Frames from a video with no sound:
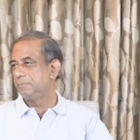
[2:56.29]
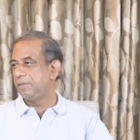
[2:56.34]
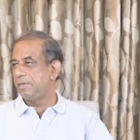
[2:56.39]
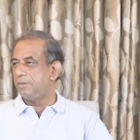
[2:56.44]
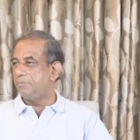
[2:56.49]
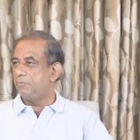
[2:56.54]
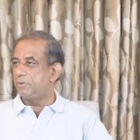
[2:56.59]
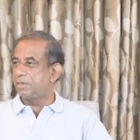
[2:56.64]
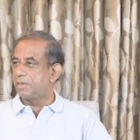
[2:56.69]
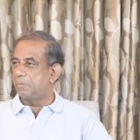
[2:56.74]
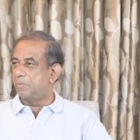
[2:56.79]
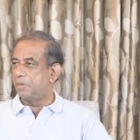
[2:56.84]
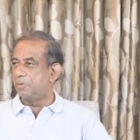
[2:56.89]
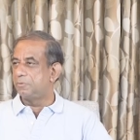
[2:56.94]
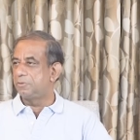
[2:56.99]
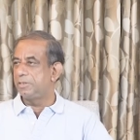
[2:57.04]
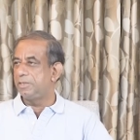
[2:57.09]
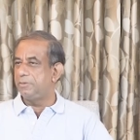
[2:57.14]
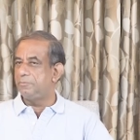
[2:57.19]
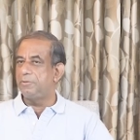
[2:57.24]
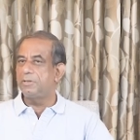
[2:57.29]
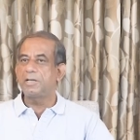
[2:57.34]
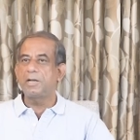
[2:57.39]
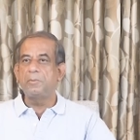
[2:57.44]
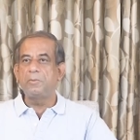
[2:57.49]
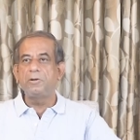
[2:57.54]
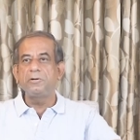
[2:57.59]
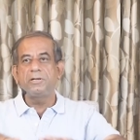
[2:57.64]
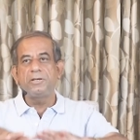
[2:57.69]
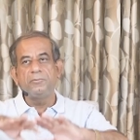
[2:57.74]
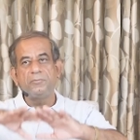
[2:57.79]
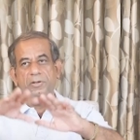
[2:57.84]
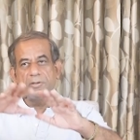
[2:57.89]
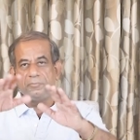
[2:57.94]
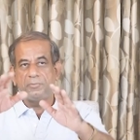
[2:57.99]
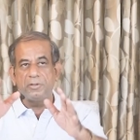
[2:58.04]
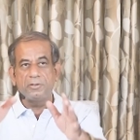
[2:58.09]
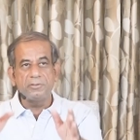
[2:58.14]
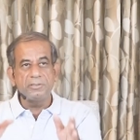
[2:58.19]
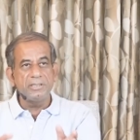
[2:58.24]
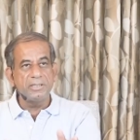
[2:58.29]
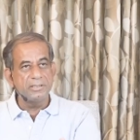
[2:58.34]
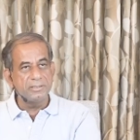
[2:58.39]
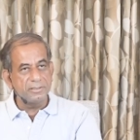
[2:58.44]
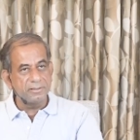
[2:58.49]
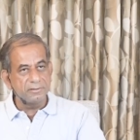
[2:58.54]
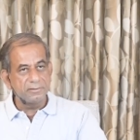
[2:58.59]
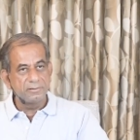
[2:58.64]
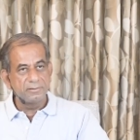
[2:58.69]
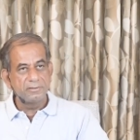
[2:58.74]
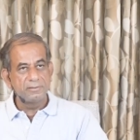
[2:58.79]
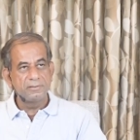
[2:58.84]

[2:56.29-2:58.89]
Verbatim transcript: It will come out. It will come out in one way or the other.